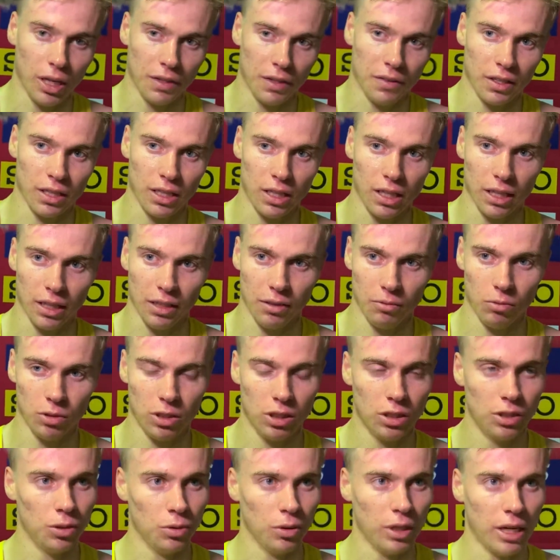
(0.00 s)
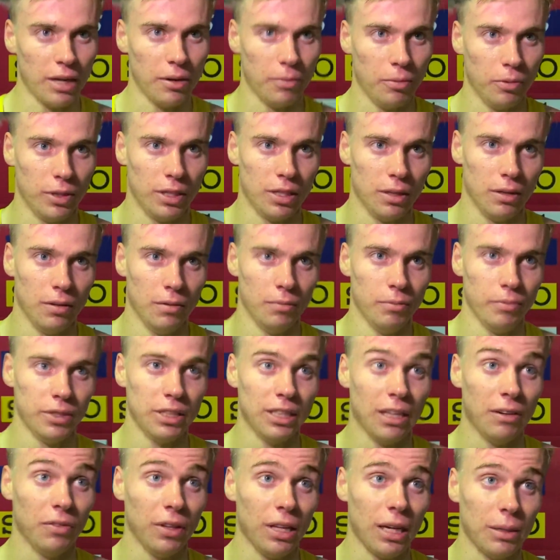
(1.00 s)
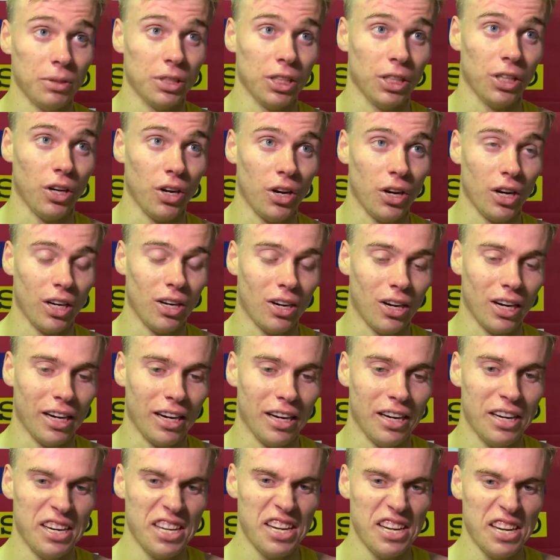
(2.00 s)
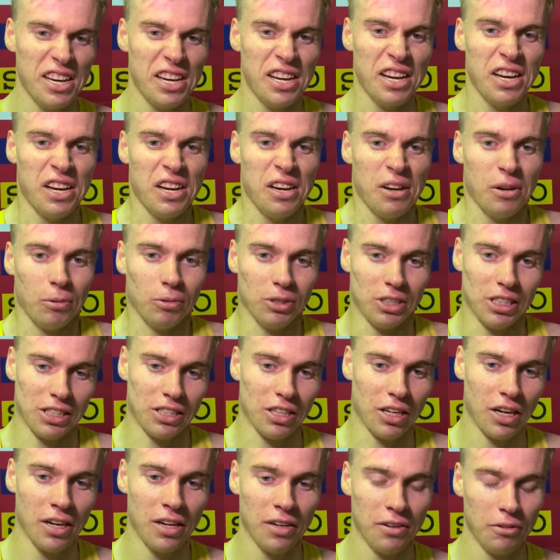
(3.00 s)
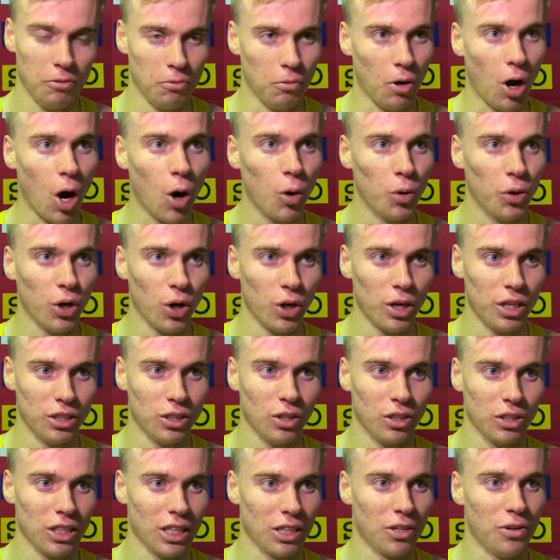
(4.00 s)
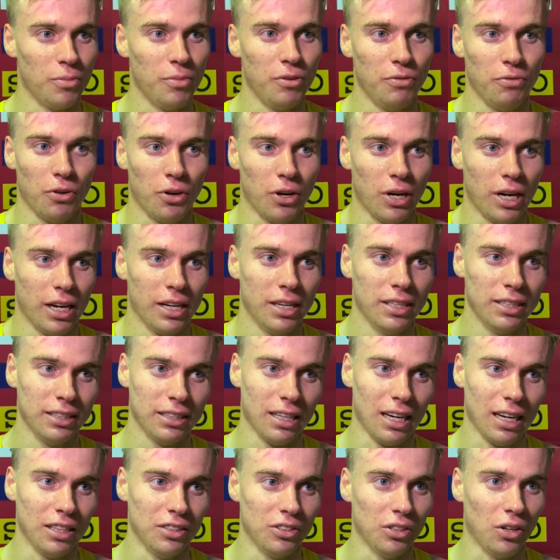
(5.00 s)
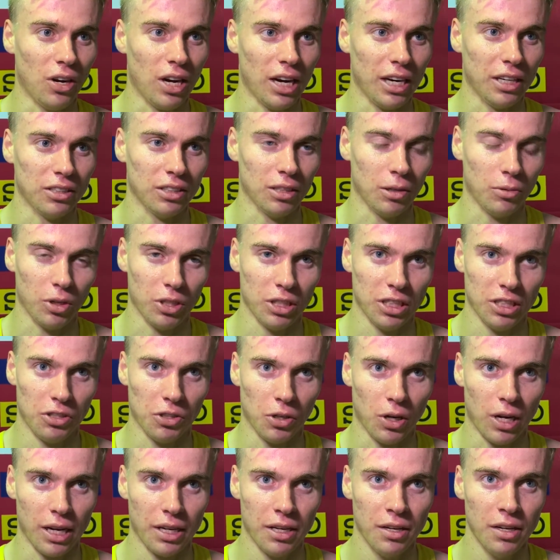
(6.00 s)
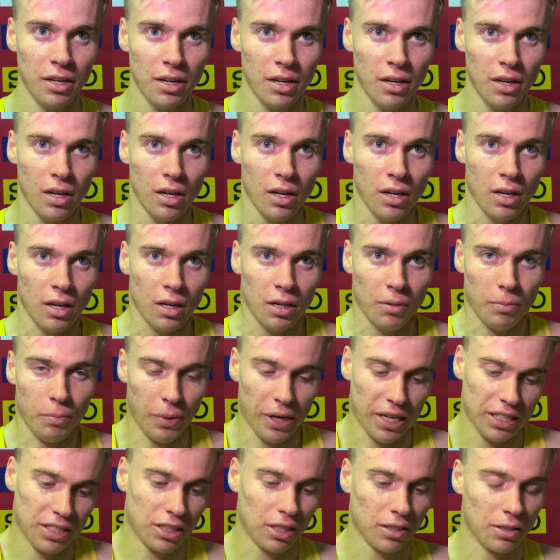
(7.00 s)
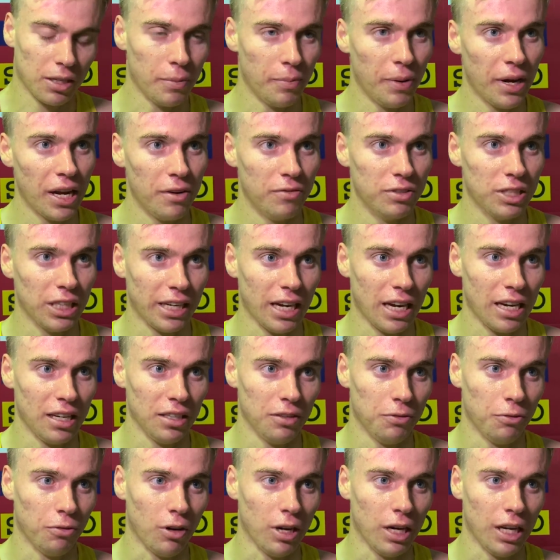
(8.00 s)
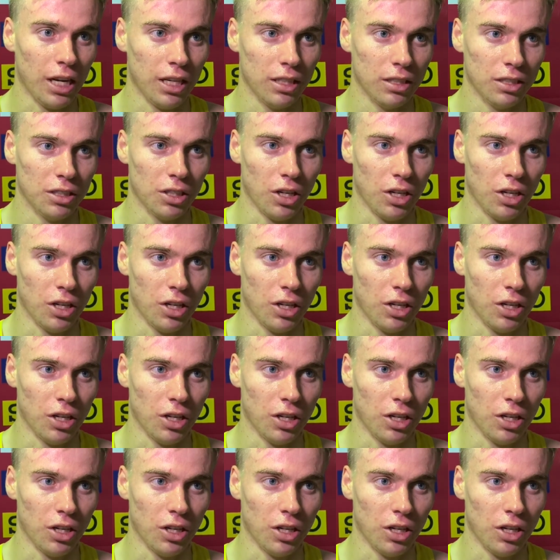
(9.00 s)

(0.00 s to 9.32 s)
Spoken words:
I think I was still there with 7 laps to go. I kind of was just holding on as long as I could before I started dying, because I wanted to try and be as competitive as I can at the front end.